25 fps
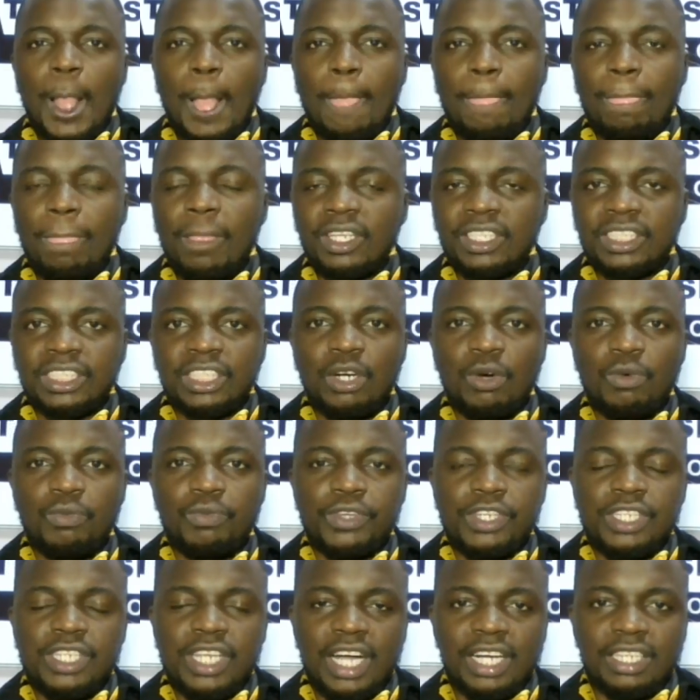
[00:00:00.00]
the
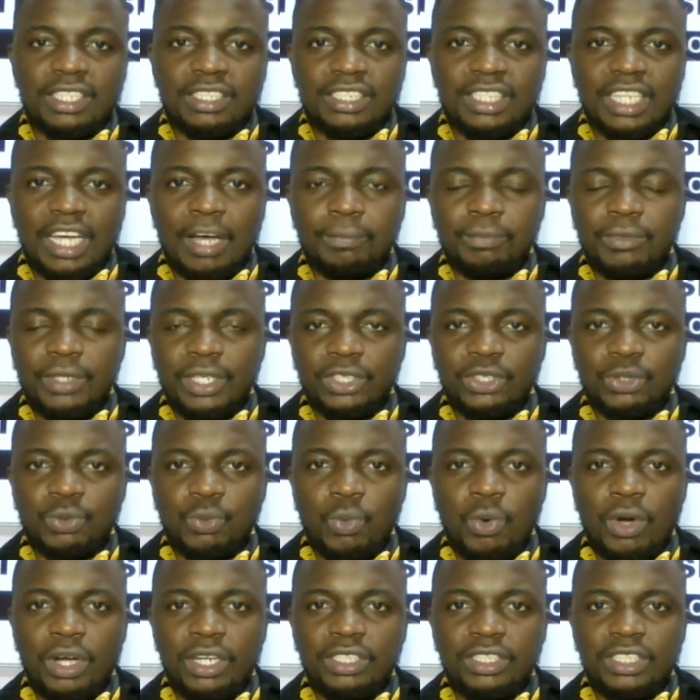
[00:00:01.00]
selfie tax, I'm just
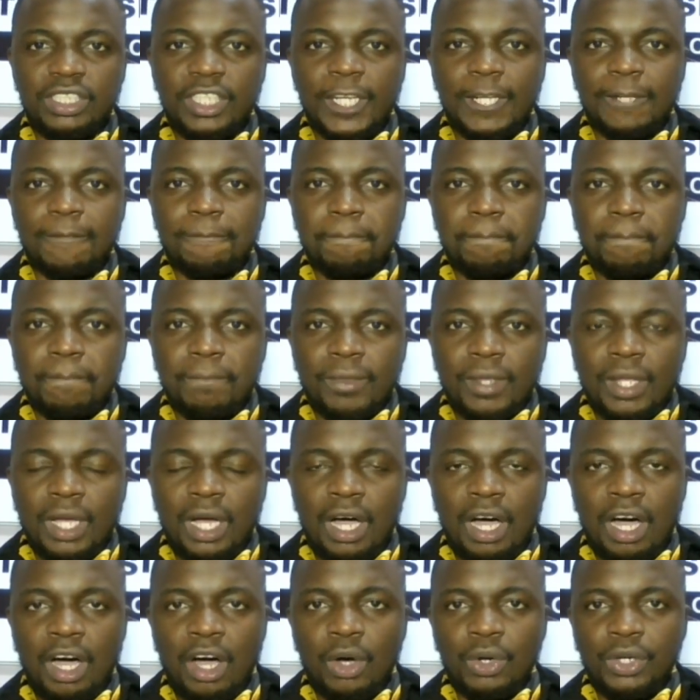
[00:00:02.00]
wondering
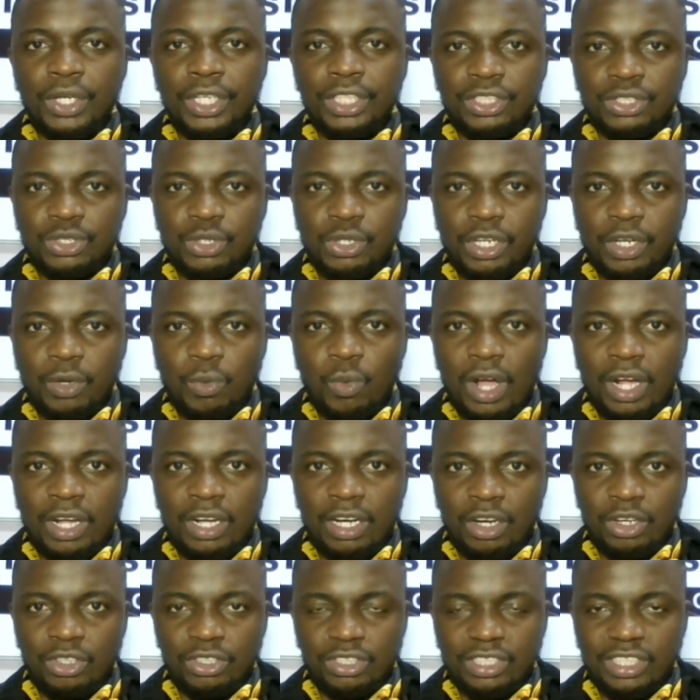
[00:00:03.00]
how it's gonna work
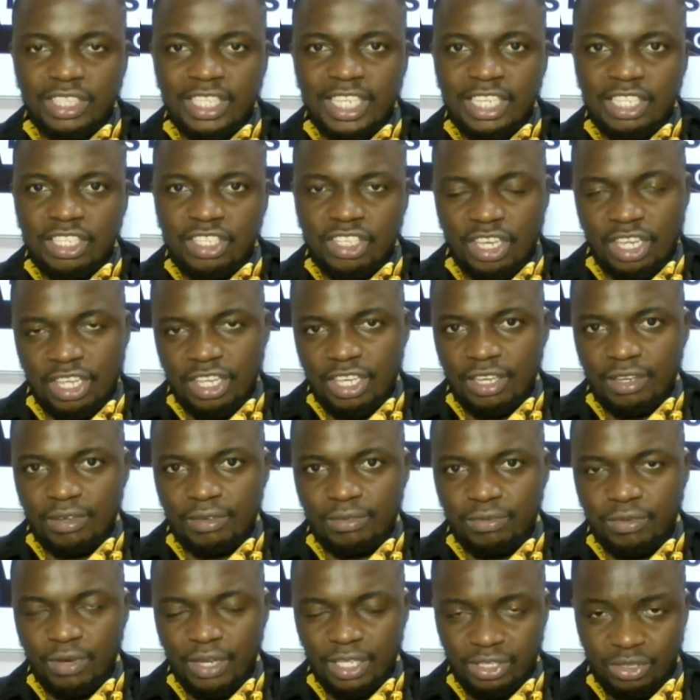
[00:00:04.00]
out in Kenya.
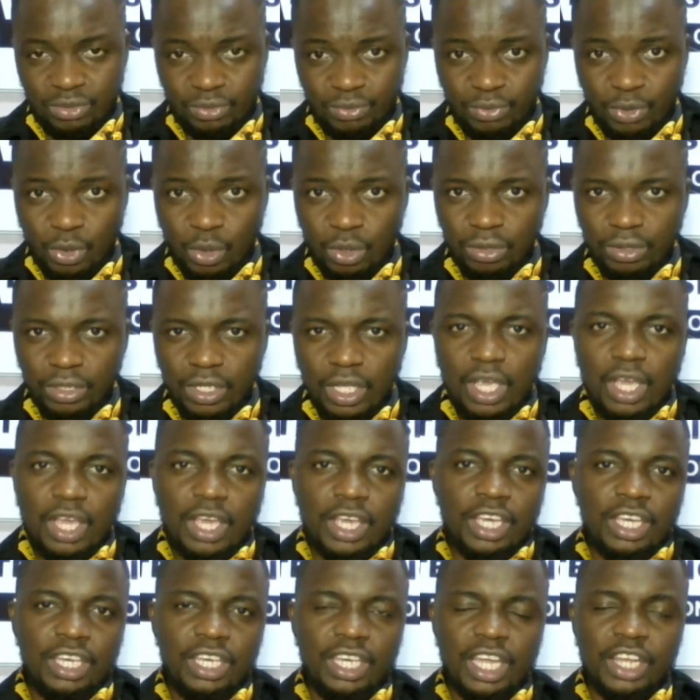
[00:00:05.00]
First of all,
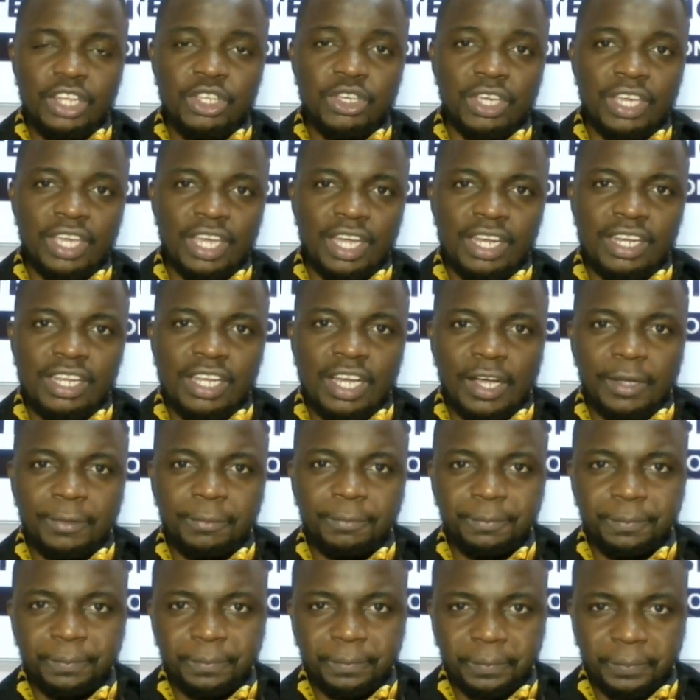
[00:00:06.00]
here in Uganda,
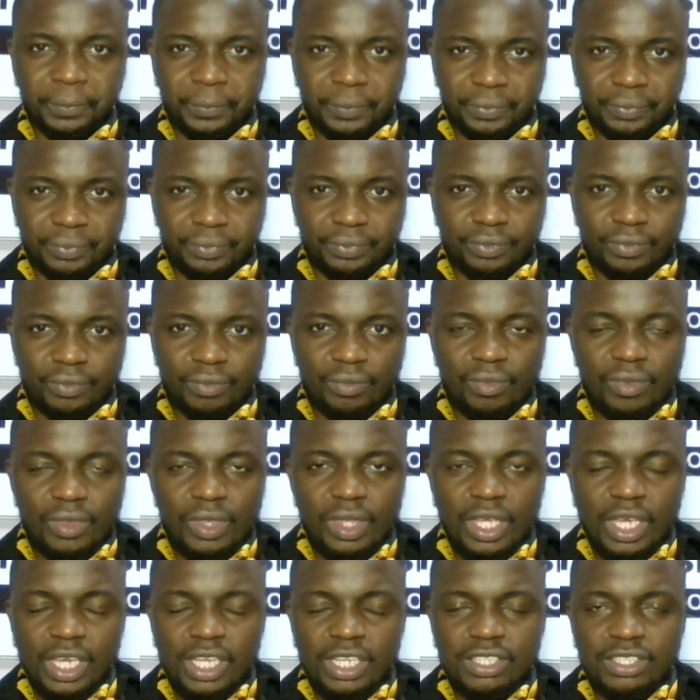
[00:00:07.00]

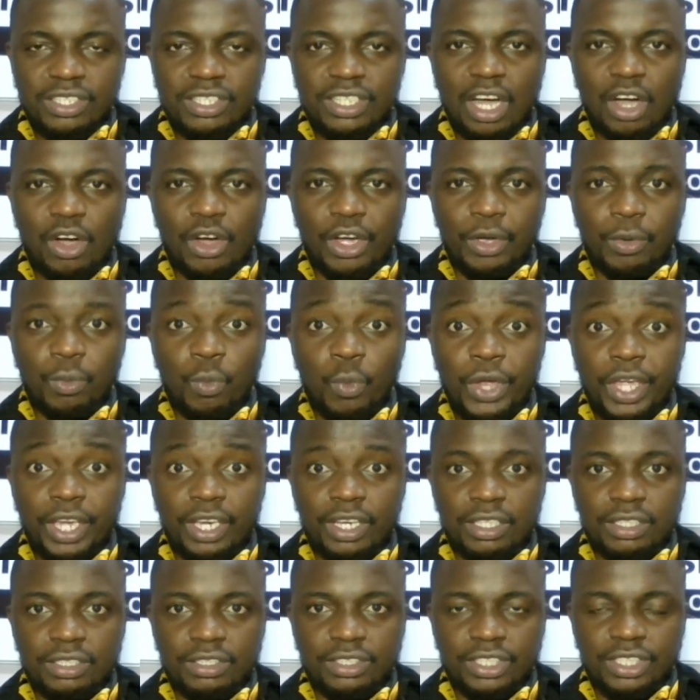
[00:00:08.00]
it's now a
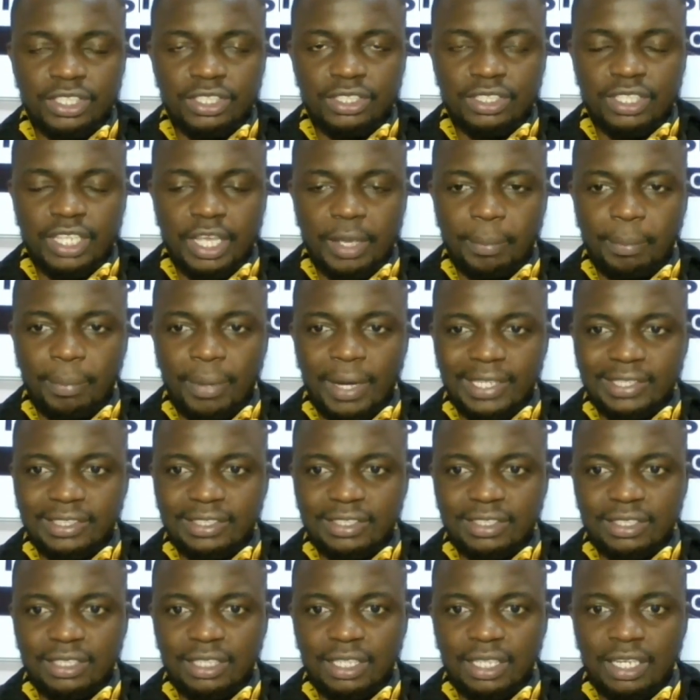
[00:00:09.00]
week since they
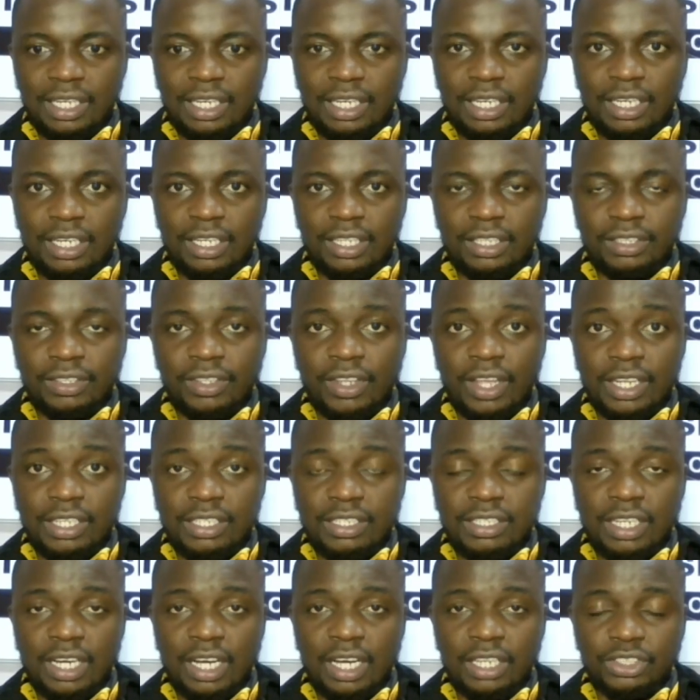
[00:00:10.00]
passed
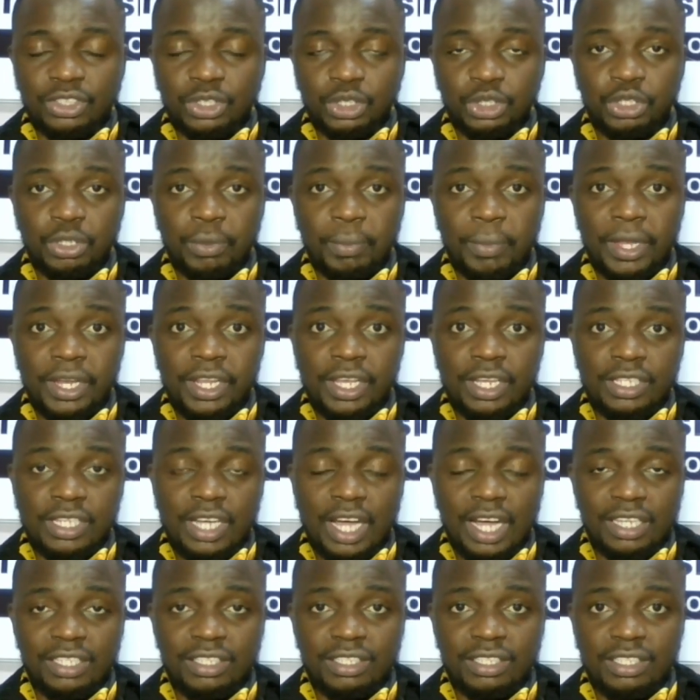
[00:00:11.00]
that social media
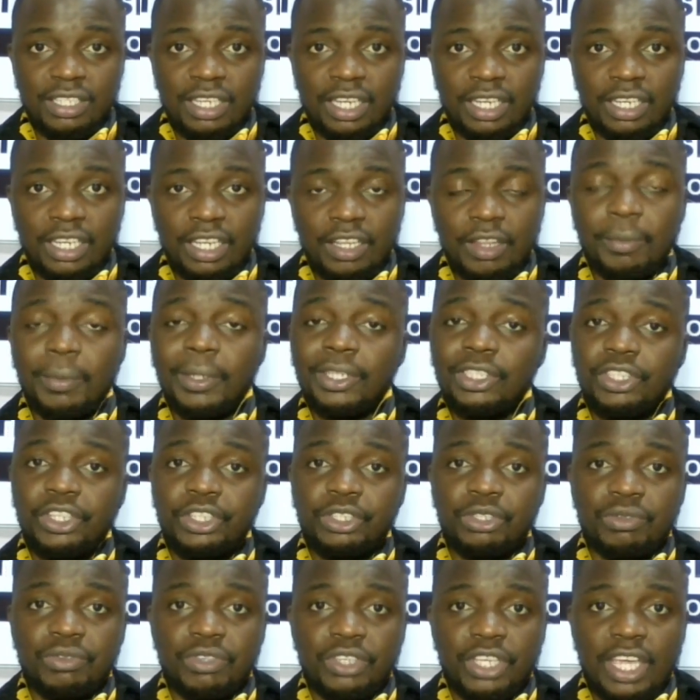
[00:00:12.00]
tax, and the
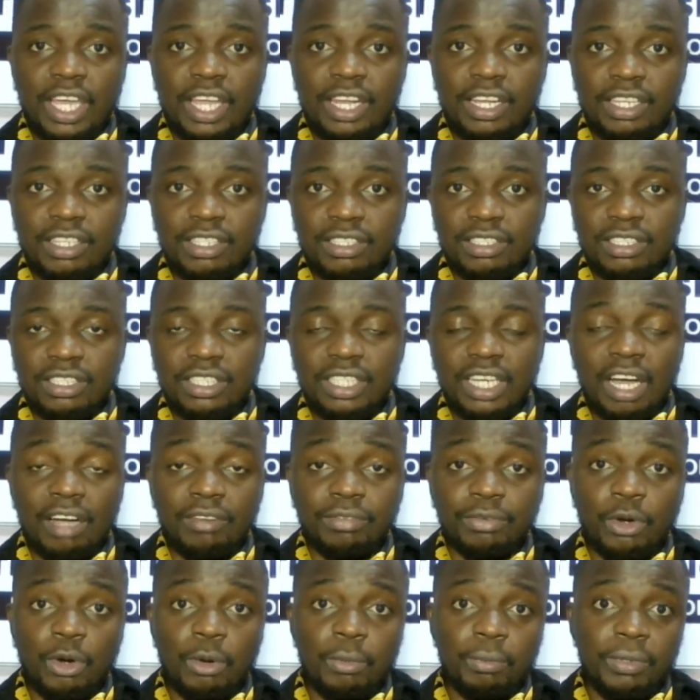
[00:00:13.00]
majority of Ugandans
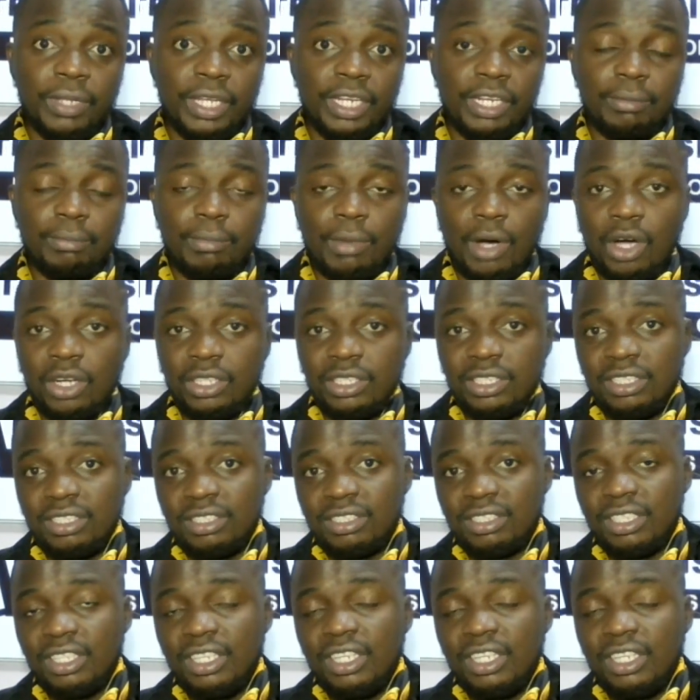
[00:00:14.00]
have complained about it.